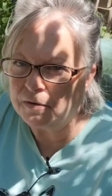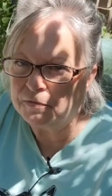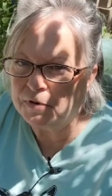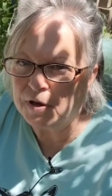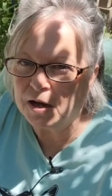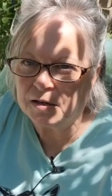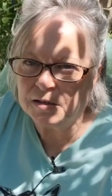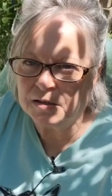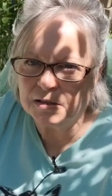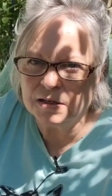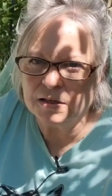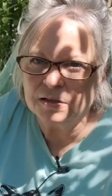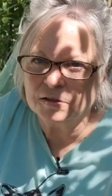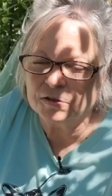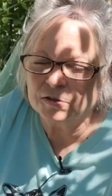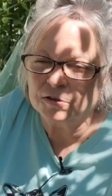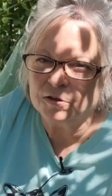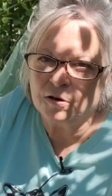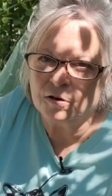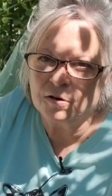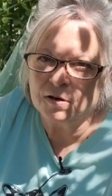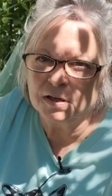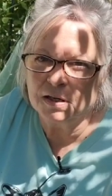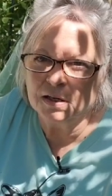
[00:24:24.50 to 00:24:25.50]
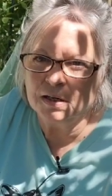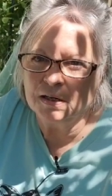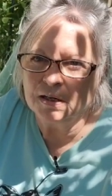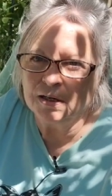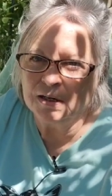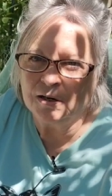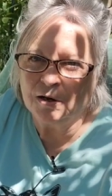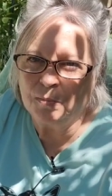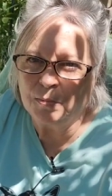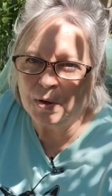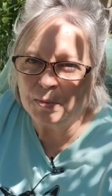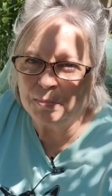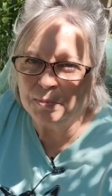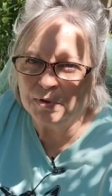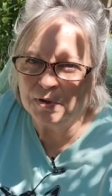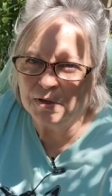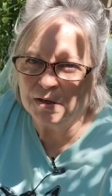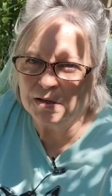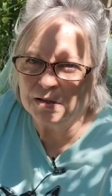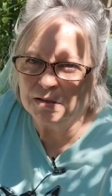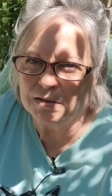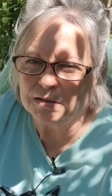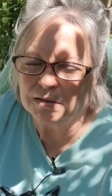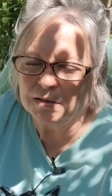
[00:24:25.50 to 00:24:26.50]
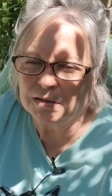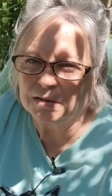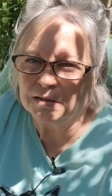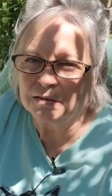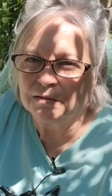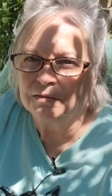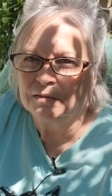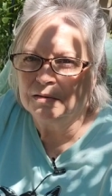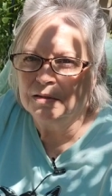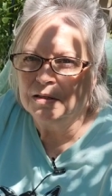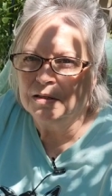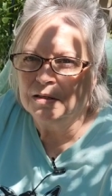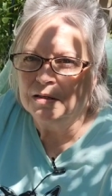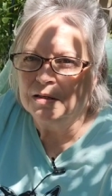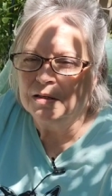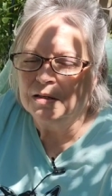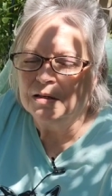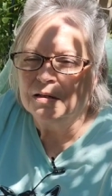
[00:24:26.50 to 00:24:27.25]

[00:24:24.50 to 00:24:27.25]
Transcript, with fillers: because I have got to get started getting it on my plants.